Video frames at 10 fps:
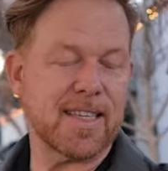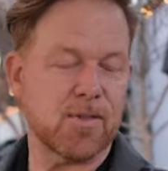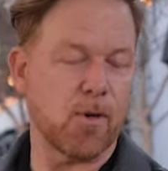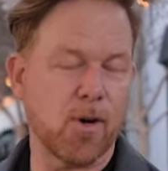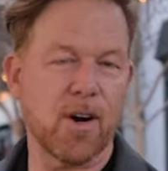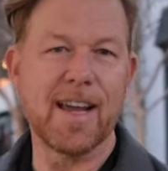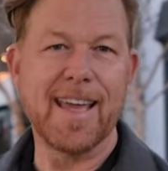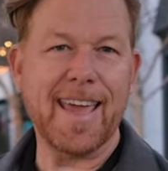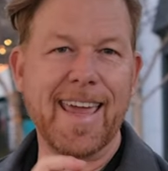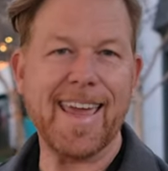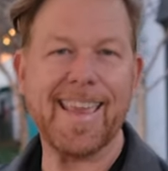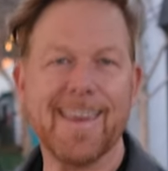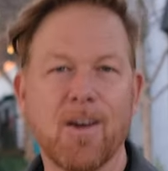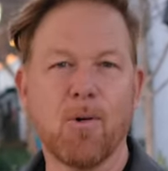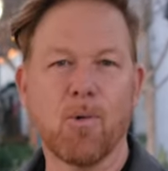this for
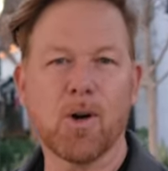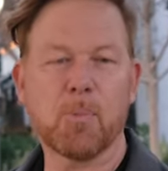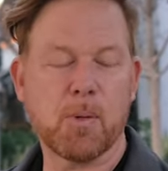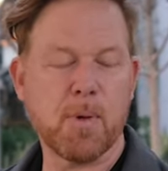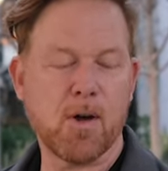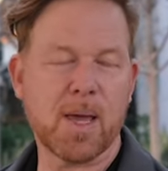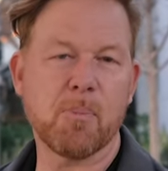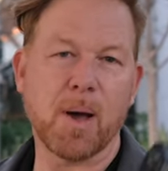in work promoting